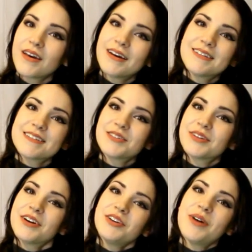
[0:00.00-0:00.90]
And so
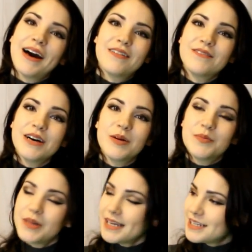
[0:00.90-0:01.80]
there you have a
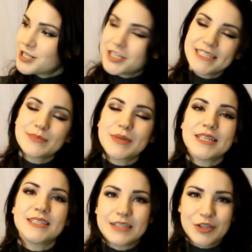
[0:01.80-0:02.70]
plain cheese
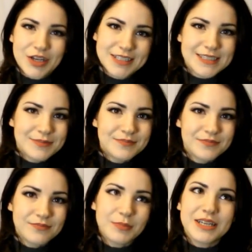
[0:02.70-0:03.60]
pizza dress,
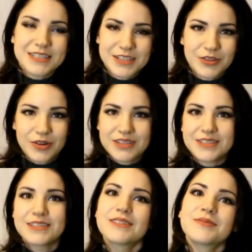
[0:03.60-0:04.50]
minus the
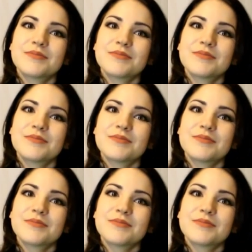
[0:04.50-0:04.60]
crust.